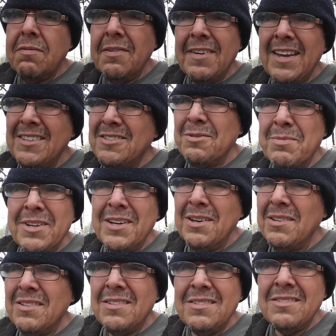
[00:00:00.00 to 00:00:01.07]
We've had too
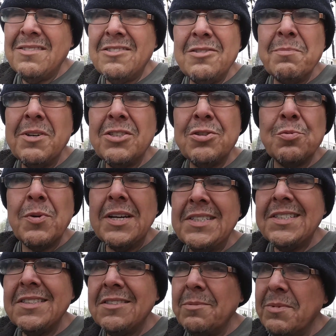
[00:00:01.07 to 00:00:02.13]
many, too much
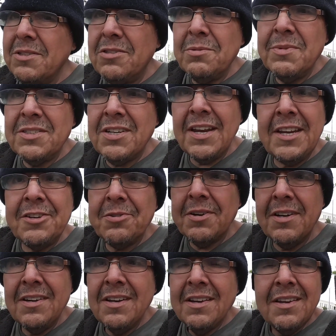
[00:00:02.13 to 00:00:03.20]
racism and too much
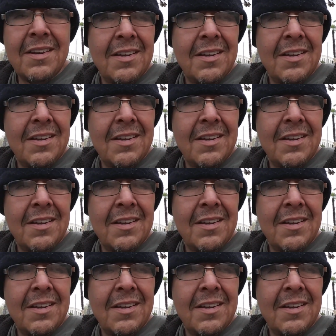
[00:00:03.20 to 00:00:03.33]
hatred